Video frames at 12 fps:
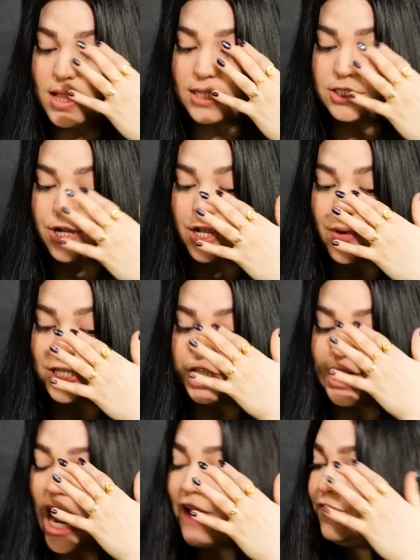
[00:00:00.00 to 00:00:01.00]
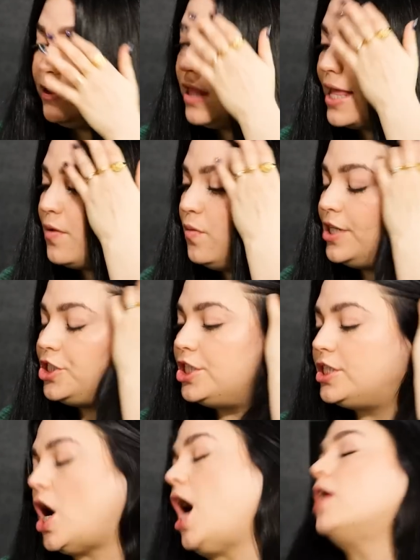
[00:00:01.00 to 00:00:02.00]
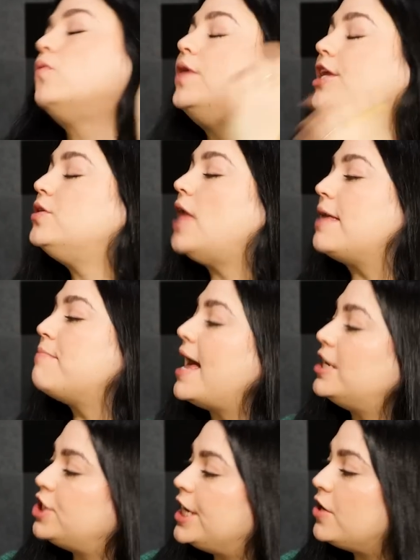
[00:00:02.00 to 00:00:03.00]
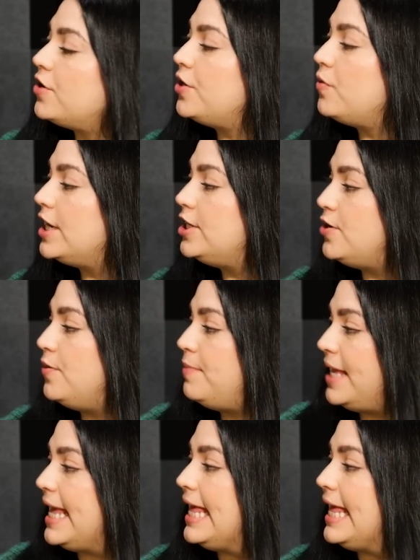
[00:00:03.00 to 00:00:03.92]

That's a great question. I feel like we should talk. What do you like, magic, or you want to do be a